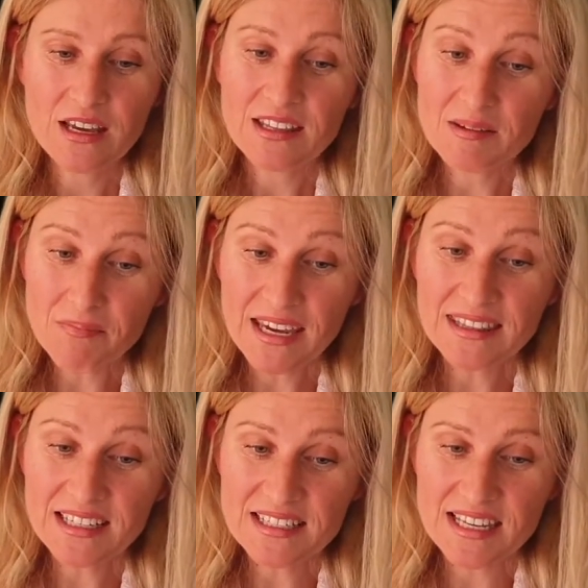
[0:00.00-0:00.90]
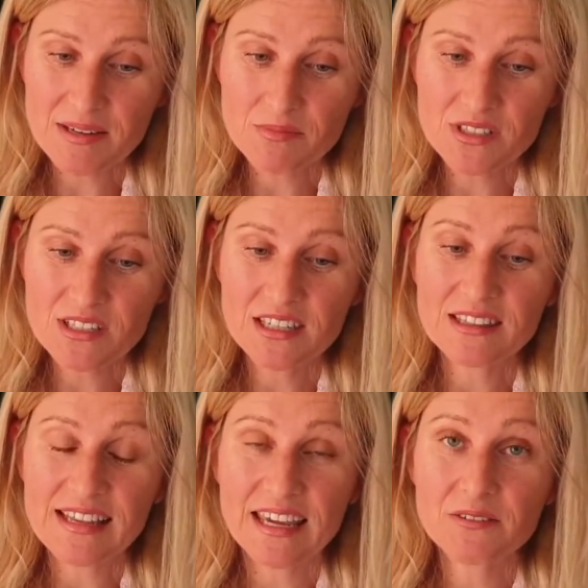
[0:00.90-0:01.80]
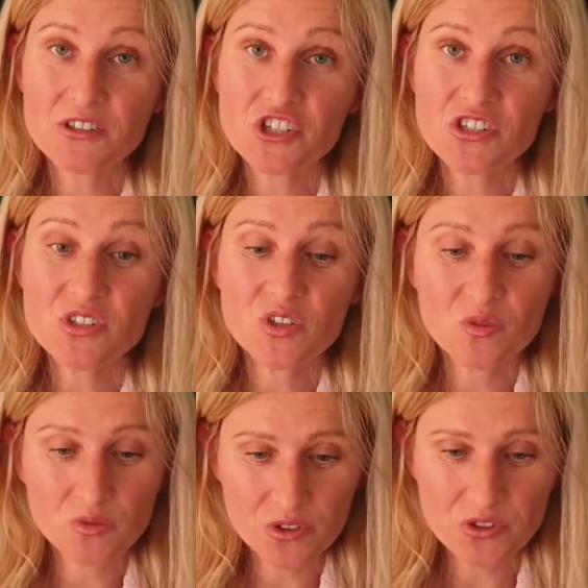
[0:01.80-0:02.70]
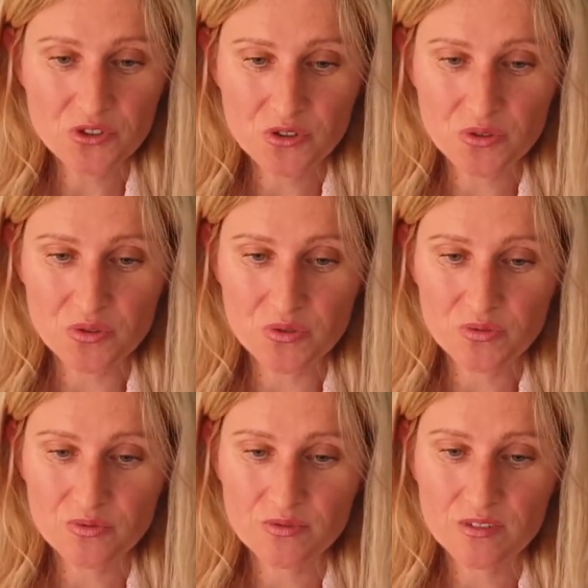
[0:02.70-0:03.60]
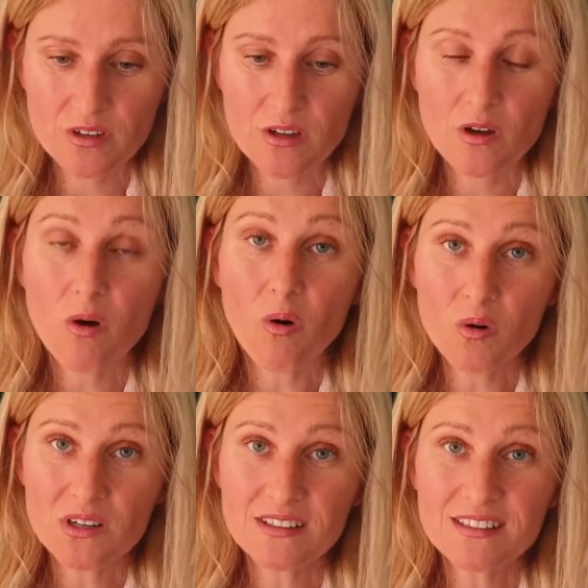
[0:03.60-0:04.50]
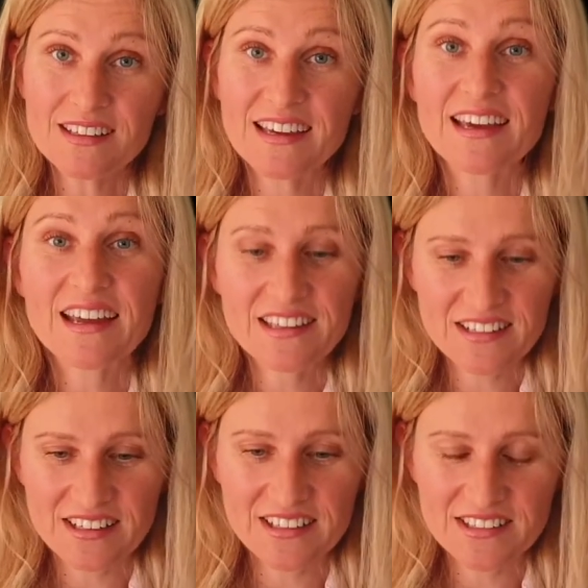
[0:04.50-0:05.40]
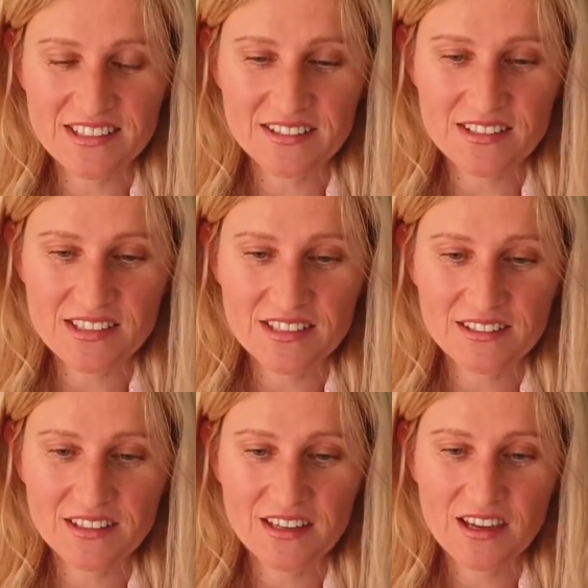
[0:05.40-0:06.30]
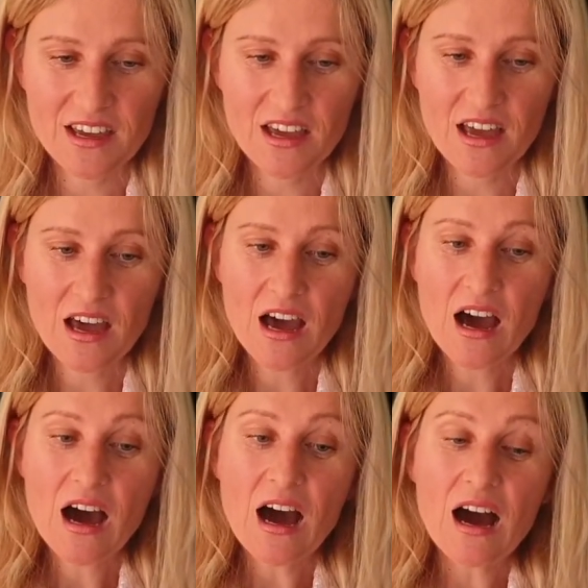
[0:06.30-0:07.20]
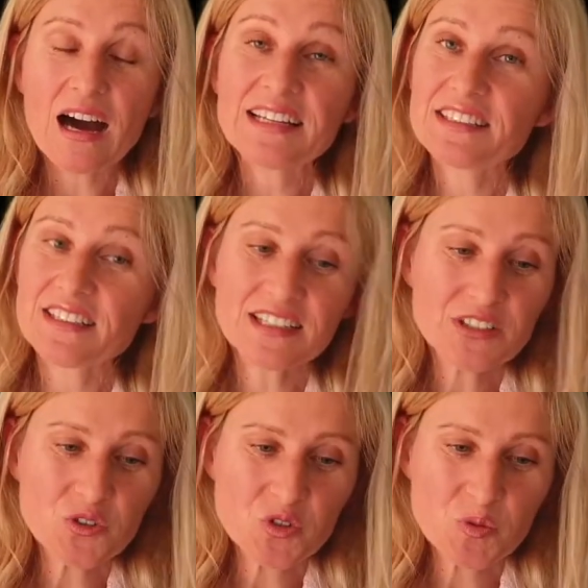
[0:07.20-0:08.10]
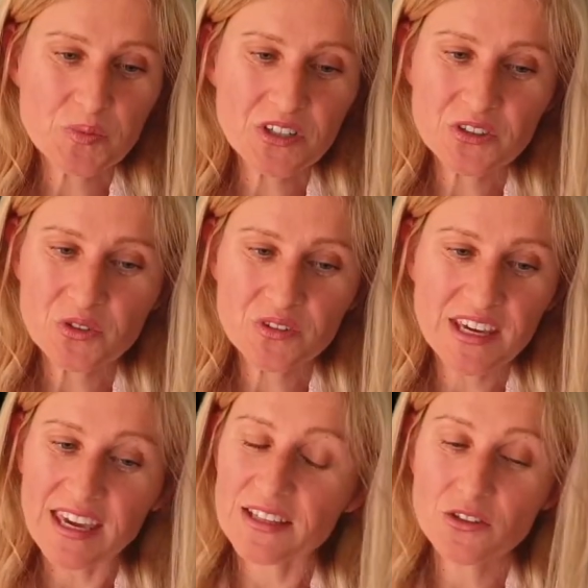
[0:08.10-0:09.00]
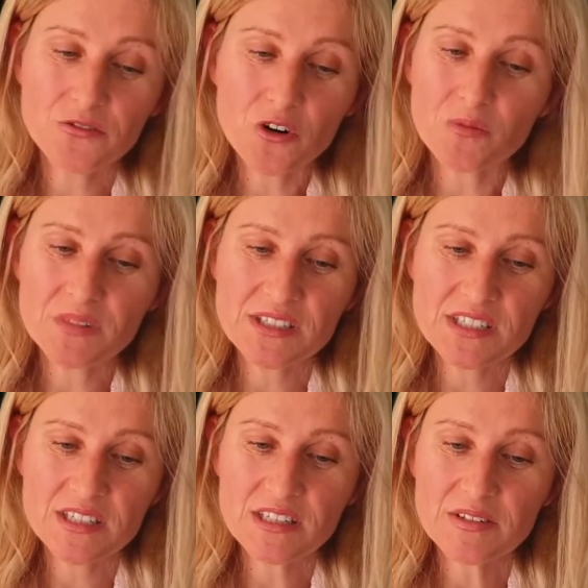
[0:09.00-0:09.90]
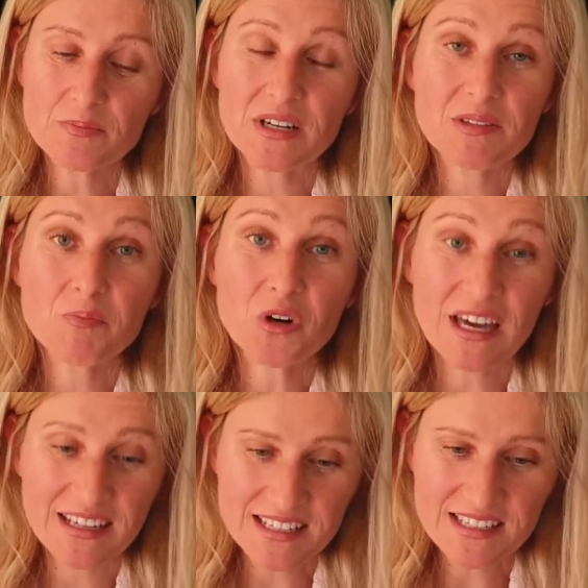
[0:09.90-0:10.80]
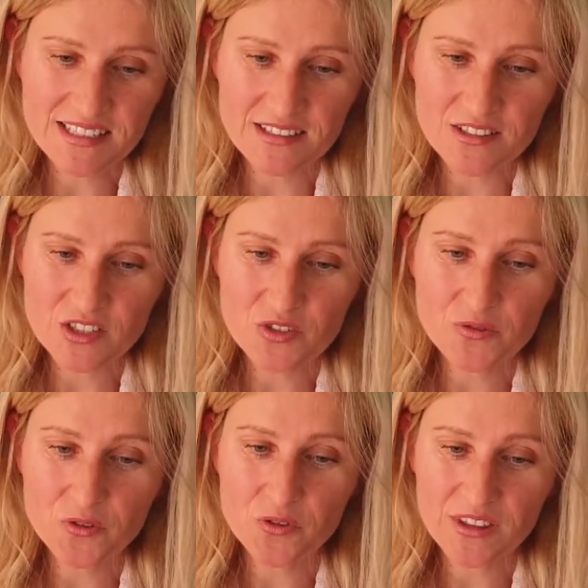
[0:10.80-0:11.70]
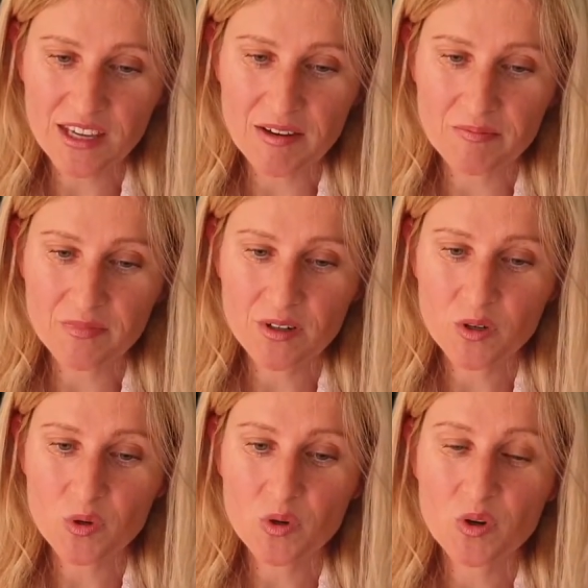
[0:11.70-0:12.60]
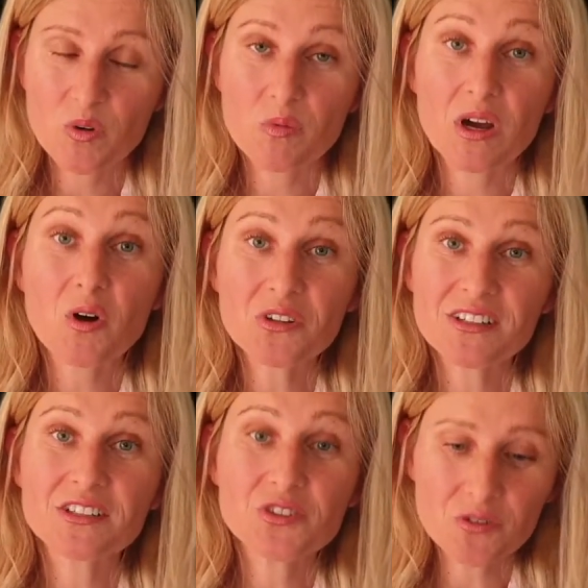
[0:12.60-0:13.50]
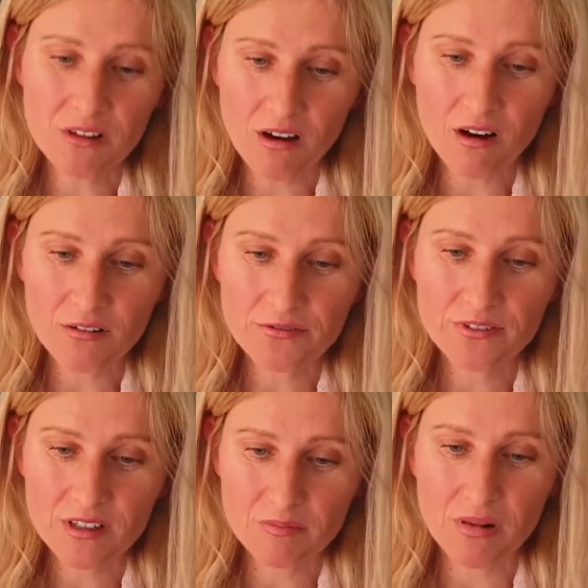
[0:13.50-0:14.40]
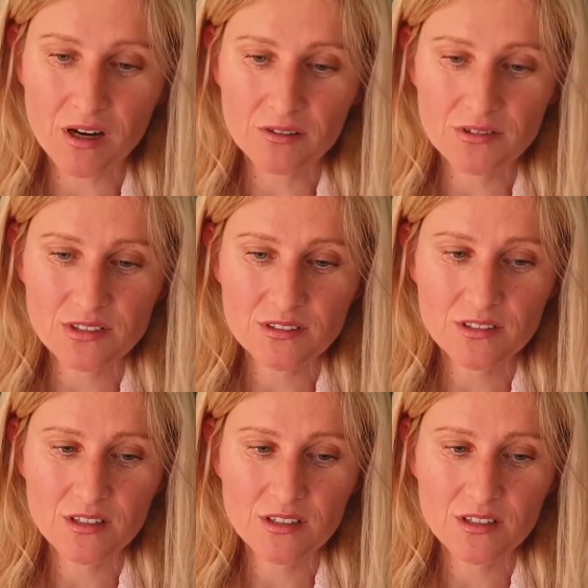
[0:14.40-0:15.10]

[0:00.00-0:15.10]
The main exams in languages was two oral and writings. I tried to speak to the head of committee, but my reasons for them were only to laugh about.